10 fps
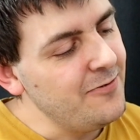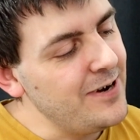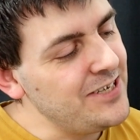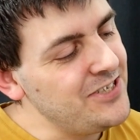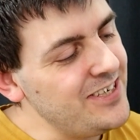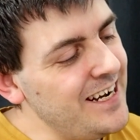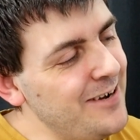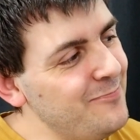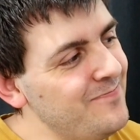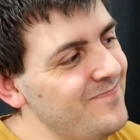which
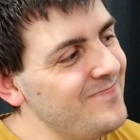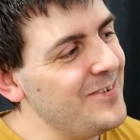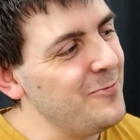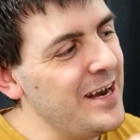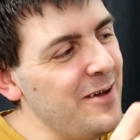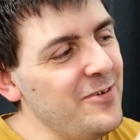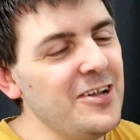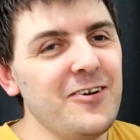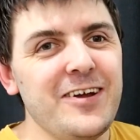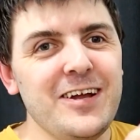whenever you're
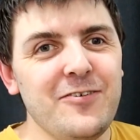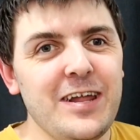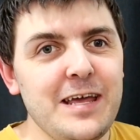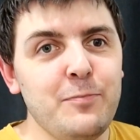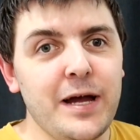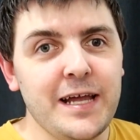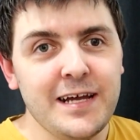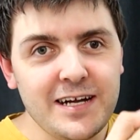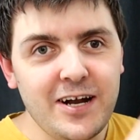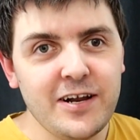looking on eBay
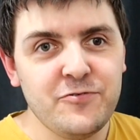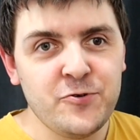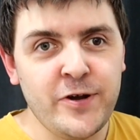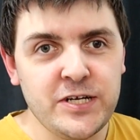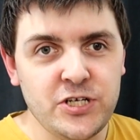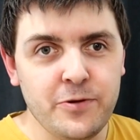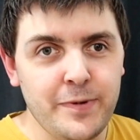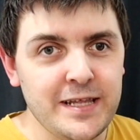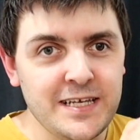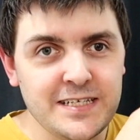kind of tricks you a
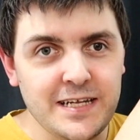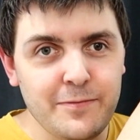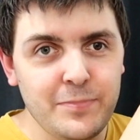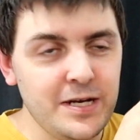bit, doesn't it?